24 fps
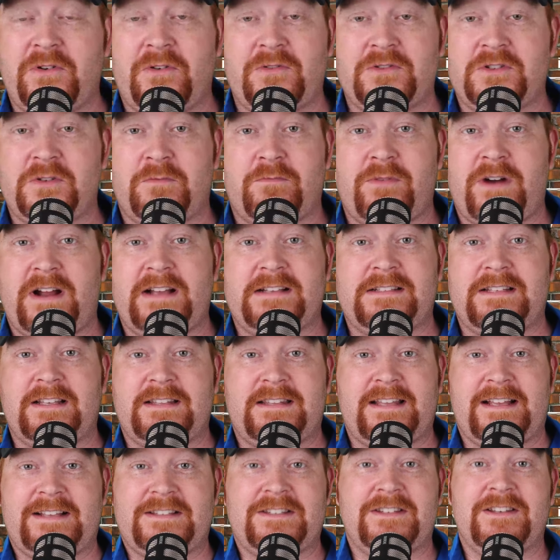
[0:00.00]
no surprise that
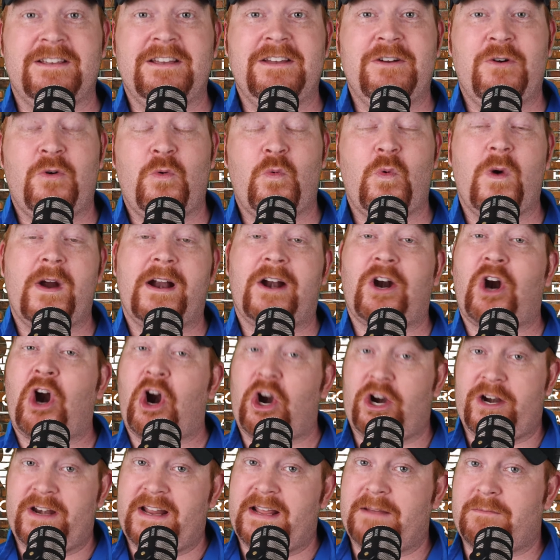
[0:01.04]
that's where
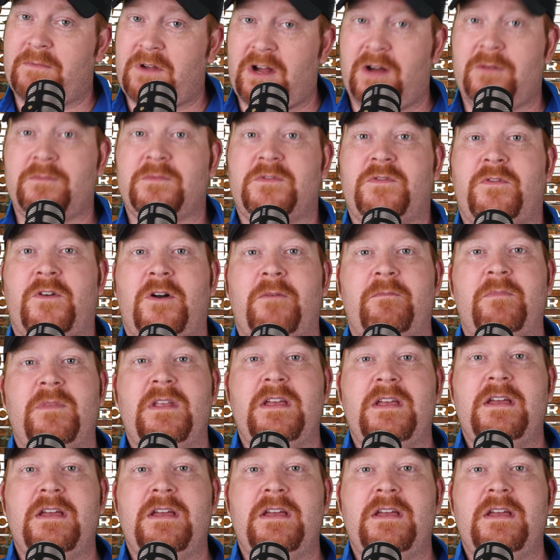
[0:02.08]
our name comes from.